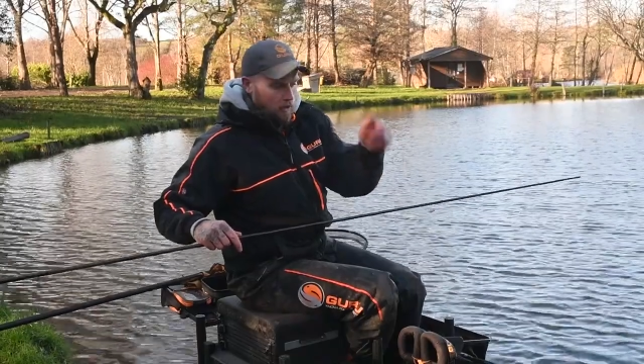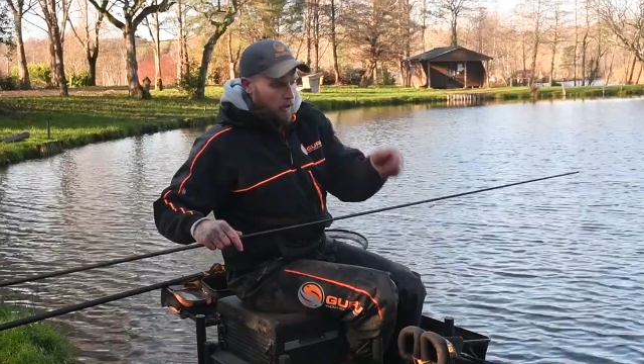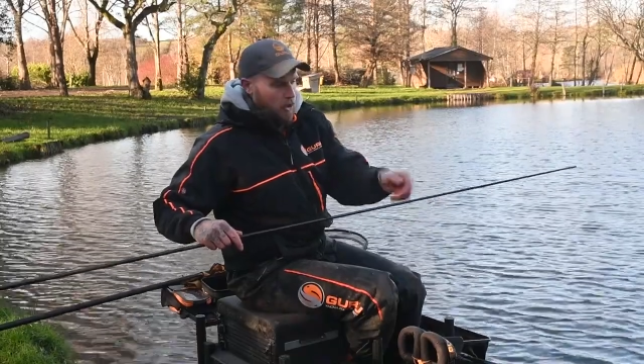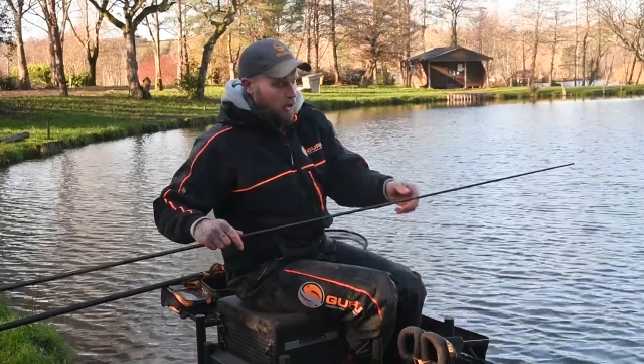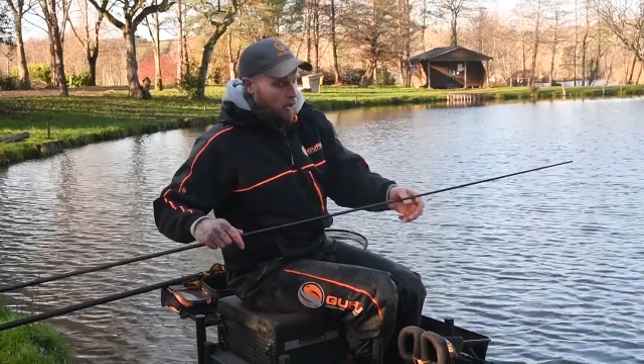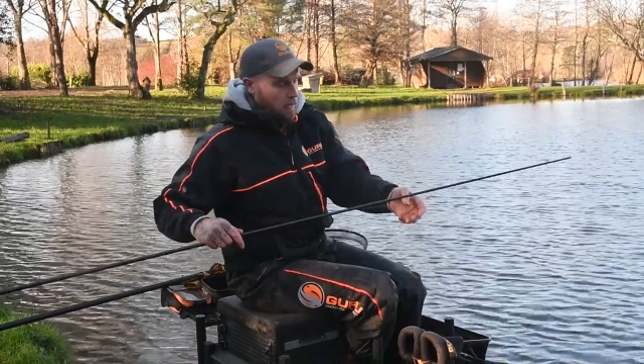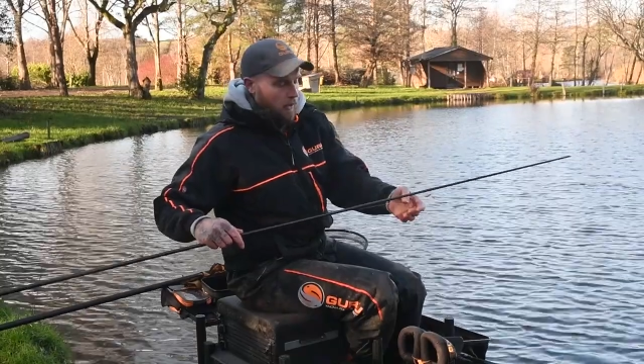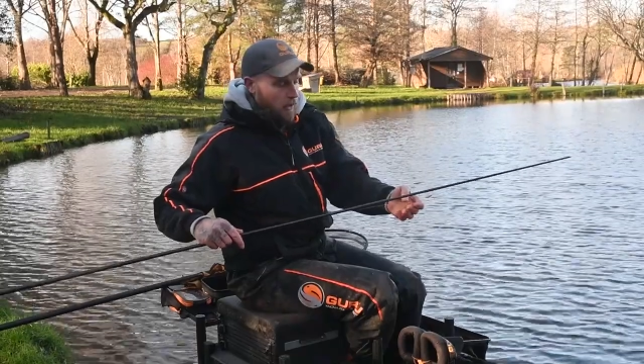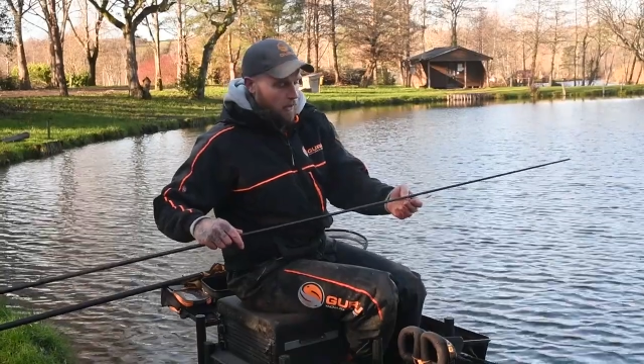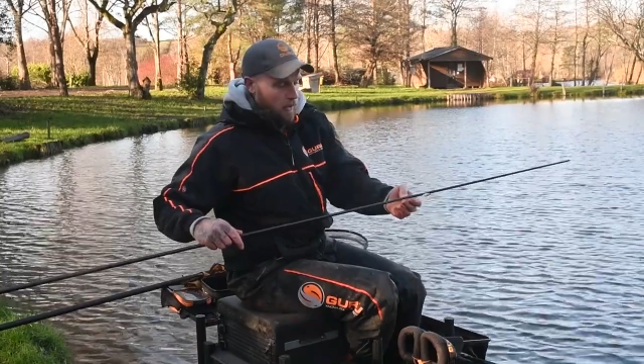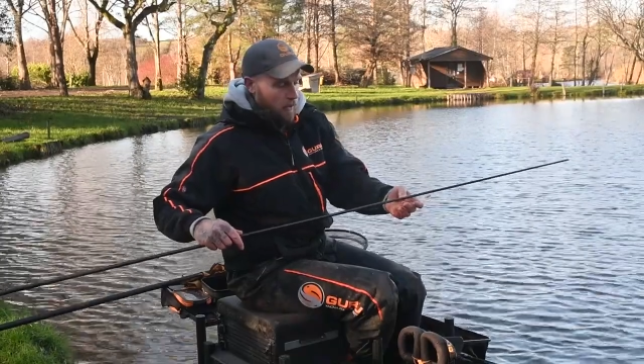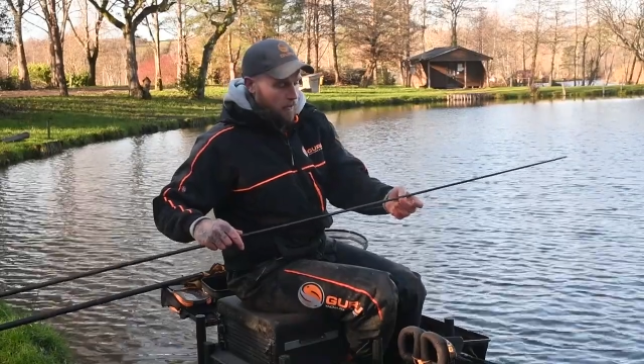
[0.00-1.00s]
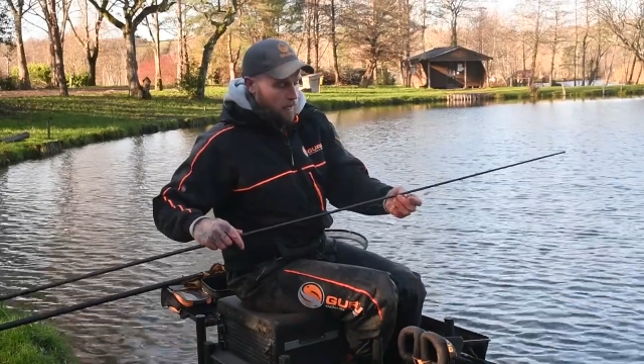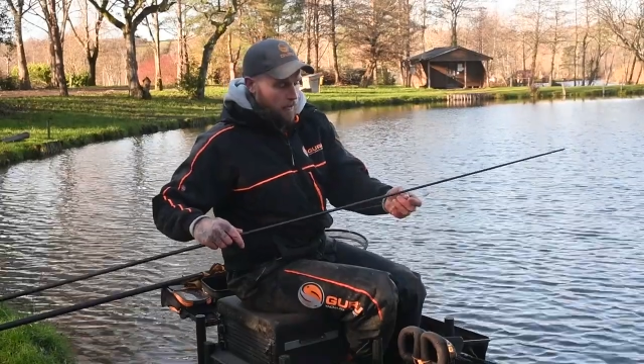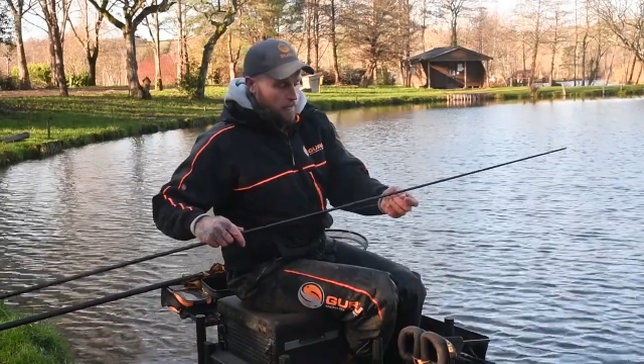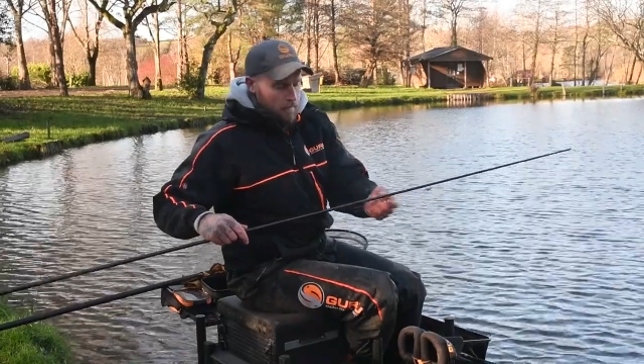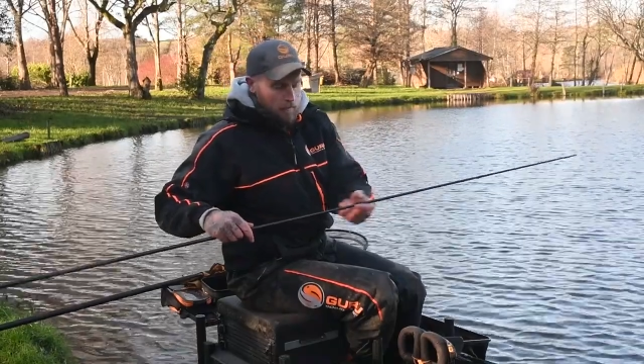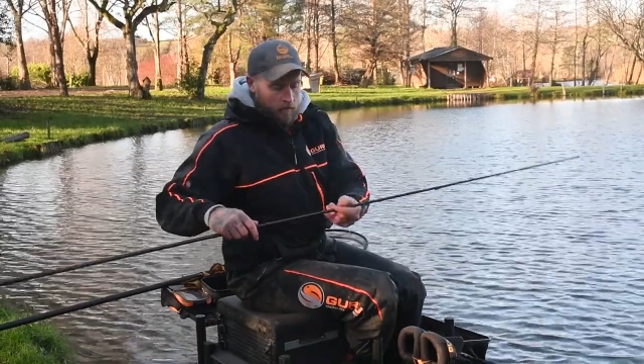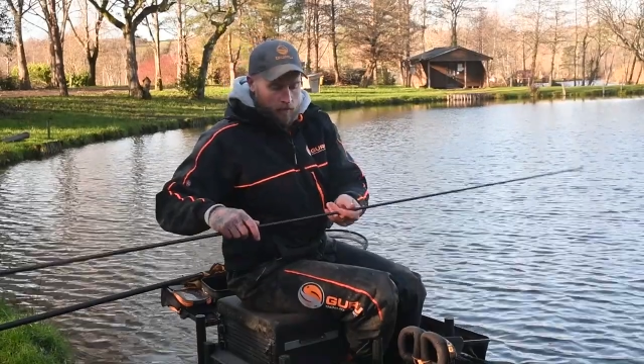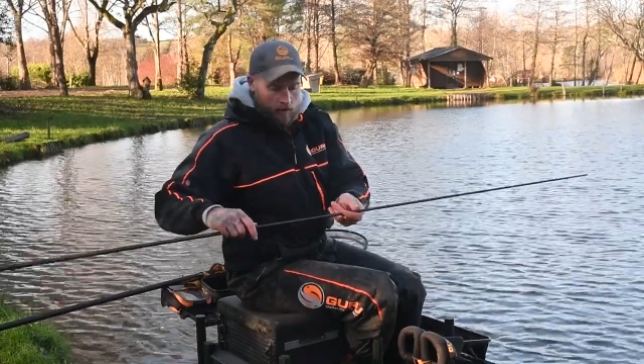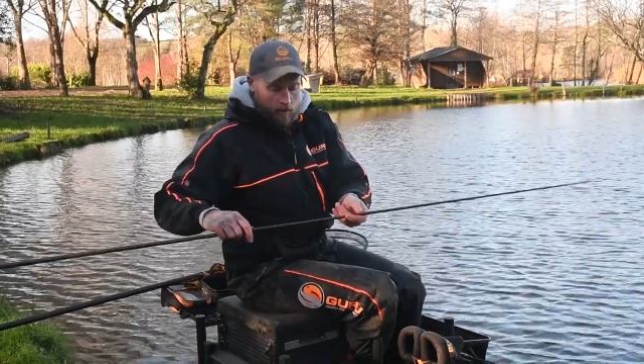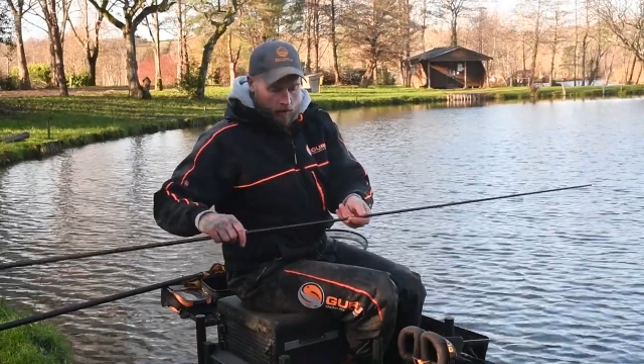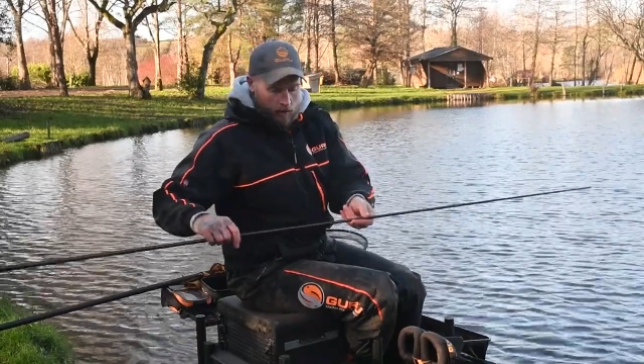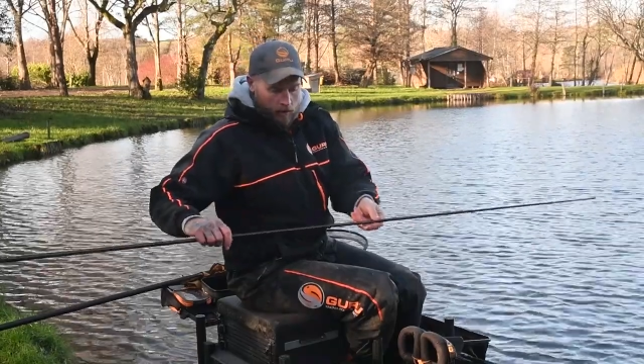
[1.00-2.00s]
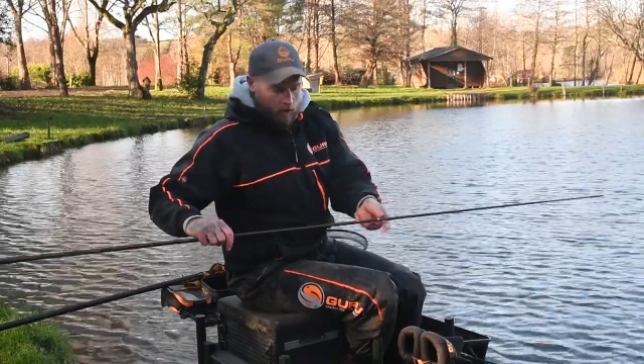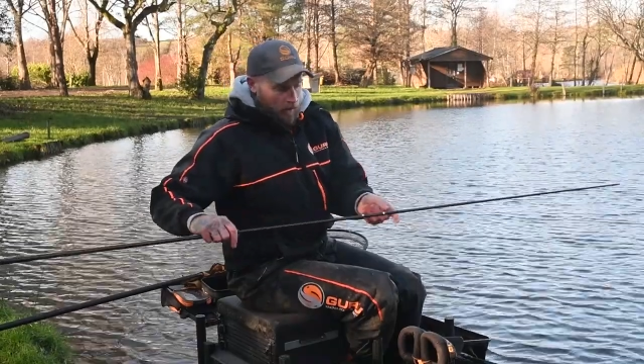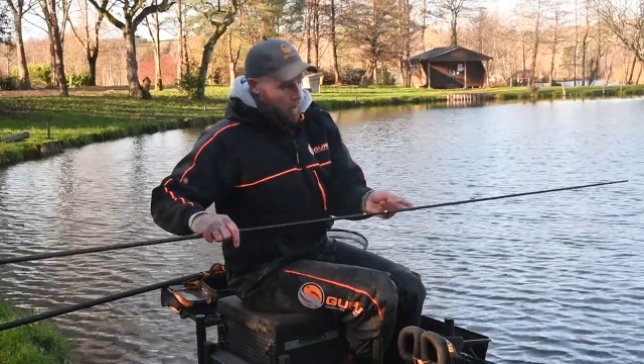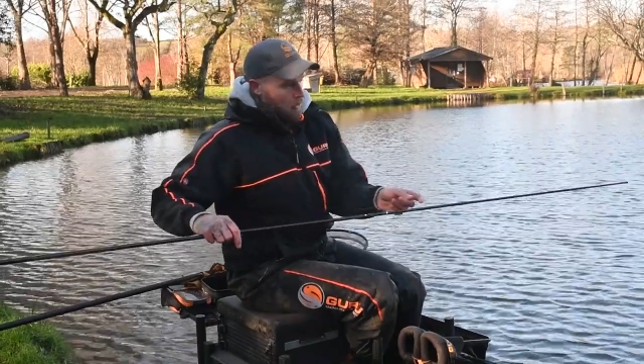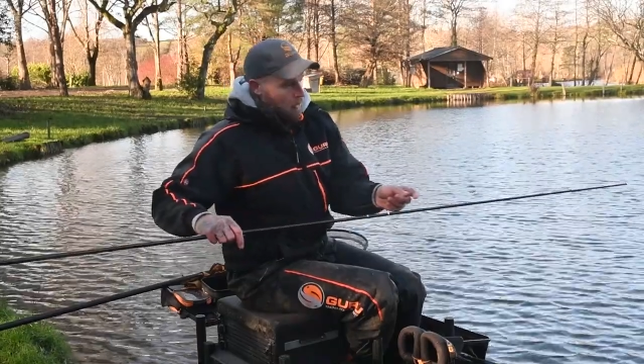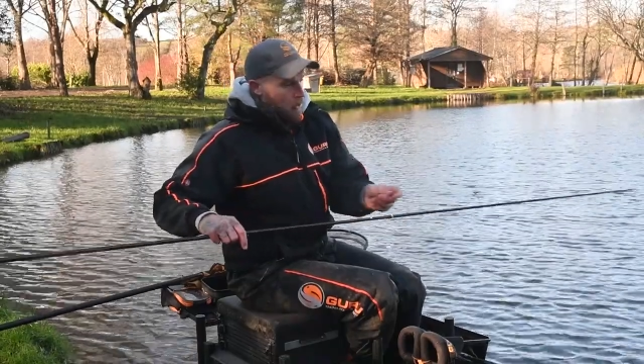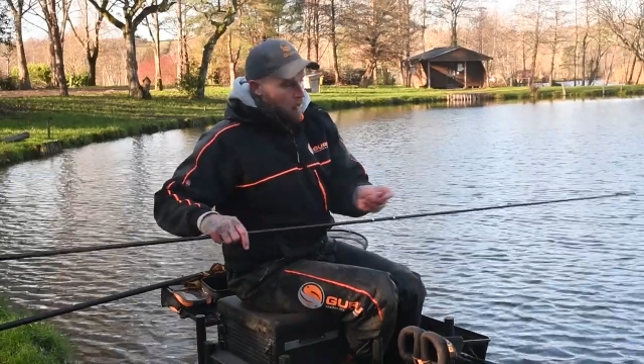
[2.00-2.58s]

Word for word: quite shy biting. That's